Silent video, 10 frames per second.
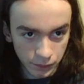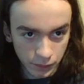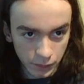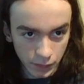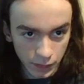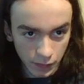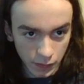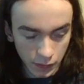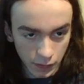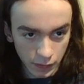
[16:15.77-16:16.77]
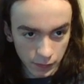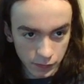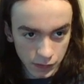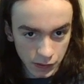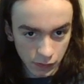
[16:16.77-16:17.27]
Sony
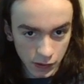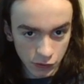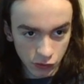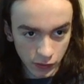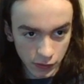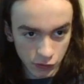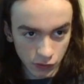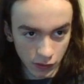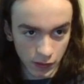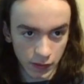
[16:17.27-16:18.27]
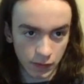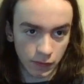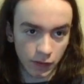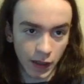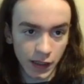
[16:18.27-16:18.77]
Trinitron. Well, actually
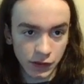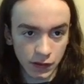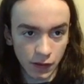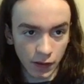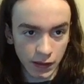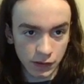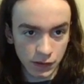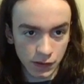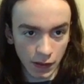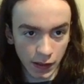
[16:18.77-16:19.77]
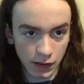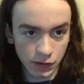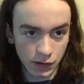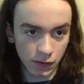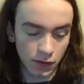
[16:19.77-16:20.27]
no, I can just go to the
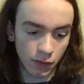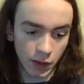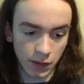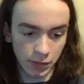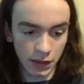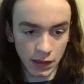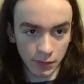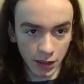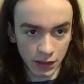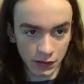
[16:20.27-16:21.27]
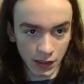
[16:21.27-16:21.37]
Wikipedia page, can I?